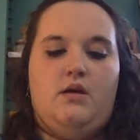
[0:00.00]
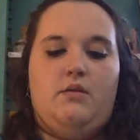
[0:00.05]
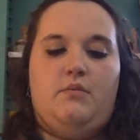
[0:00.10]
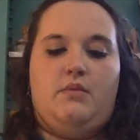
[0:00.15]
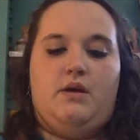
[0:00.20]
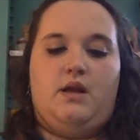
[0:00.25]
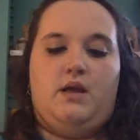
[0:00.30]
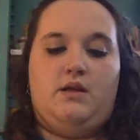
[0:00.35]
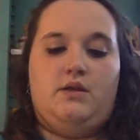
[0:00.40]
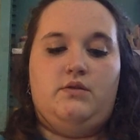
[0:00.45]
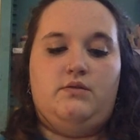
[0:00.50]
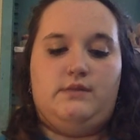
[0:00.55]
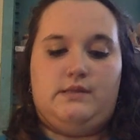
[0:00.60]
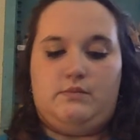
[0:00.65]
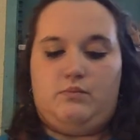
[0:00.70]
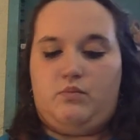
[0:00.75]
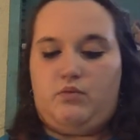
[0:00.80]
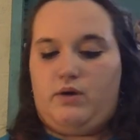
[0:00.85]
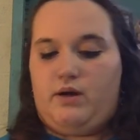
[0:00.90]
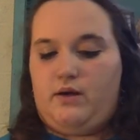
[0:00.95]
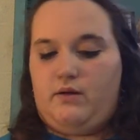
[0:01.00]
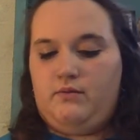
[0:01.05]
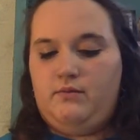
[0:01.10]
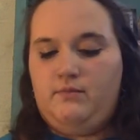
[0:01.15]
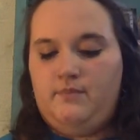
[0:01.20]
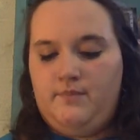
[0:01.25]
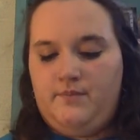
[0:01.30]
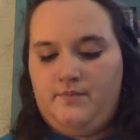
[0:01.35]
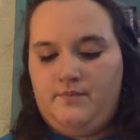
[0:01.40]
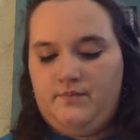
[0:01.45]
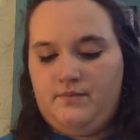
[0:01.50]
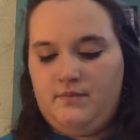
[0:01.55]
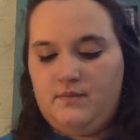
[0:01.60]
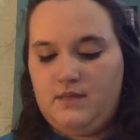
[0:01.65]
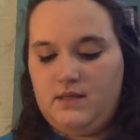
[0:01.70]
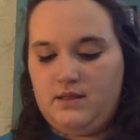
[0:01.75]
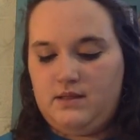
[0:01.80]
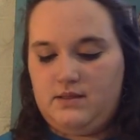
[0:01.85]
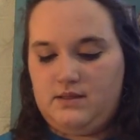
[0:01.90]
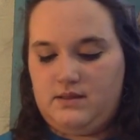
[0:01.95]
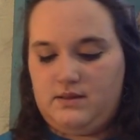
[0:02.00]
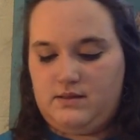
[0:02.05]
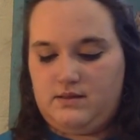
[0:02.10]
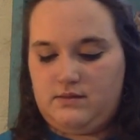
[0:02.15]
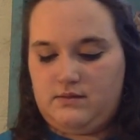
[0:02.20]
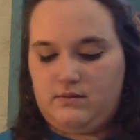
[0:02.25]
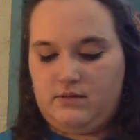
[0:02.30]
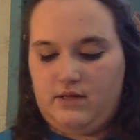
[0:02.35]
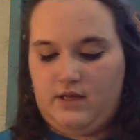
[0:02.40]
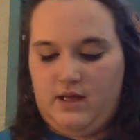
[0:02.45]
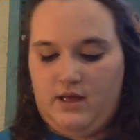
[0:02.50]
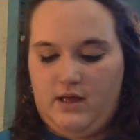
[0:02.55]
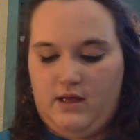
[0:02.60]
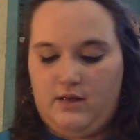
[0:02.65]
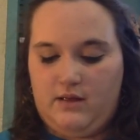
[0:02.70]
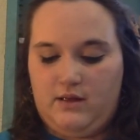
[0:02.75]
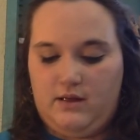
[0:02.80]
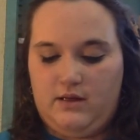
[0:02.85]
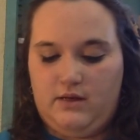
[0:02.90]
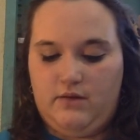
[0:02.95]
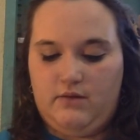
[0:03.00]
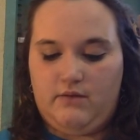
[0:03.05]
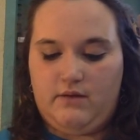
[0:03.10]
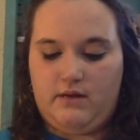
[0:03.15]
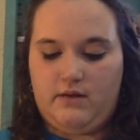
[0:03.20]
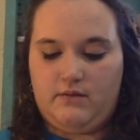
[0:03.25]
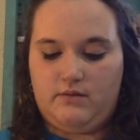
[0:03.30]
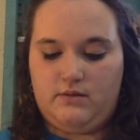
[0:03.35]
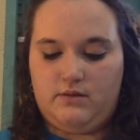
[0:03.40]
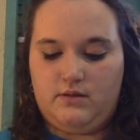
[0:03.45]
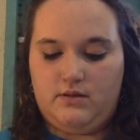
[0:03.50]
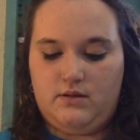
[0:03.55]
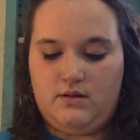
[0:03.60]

But I used brown, so this is what I had laying around.